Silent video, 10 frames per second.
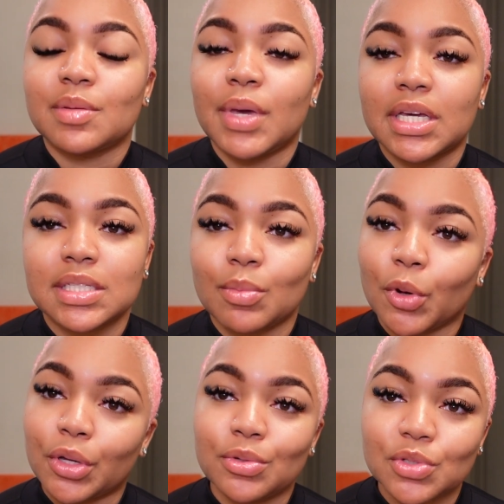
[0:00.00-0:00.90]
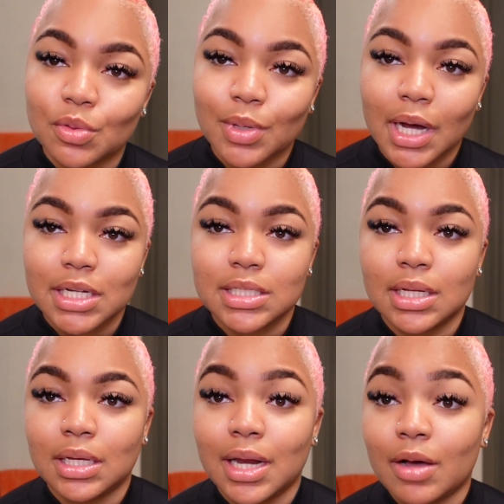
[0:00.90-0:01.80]
making some more YouTube
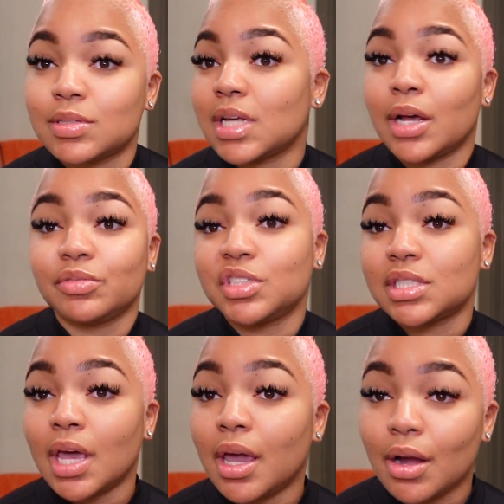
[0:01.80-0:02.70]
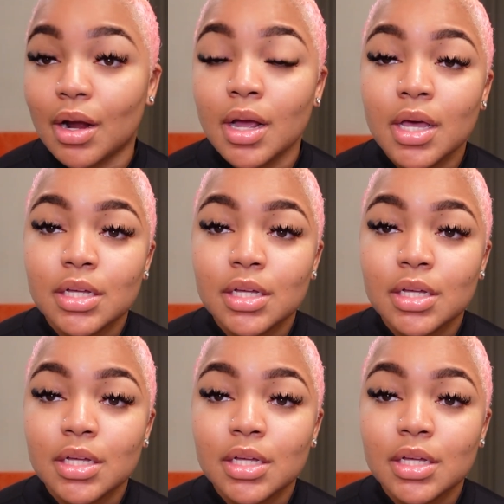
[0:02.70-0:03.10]
content outside of just hair.